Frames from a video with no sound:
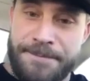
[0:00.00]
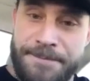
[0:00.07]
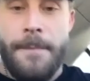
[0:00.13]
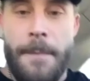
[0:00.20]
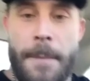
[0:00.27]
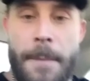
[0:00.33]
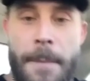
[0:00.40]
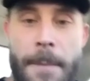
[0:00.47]

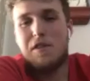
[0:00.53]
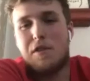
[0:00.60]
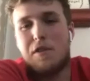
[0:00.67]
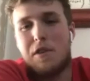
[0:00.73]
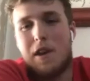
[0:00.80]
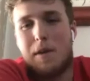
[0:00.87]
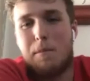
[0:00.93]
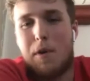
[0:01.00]
Yeah, do you
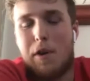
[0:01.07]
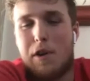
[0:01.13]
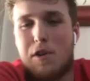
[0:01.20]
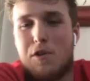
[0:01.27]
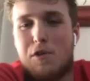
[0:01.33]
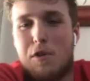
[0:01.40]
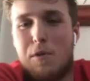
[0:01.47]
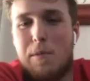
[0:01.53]
do like
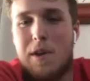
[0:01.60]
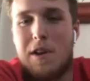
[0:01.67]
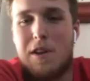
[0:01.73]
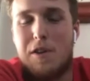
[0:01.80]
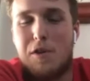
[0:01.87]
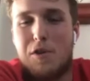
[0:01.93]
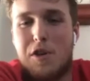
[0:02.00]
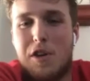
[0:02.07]
Marcus Stroman
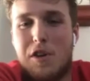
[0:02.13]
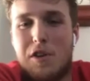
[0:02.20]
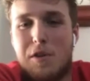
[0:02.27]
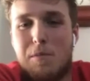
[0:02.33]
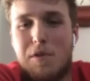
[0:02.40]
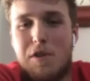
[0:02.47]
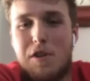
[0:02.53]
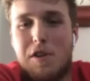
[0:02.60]
and you change
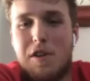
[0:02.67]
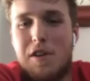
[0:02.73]
up your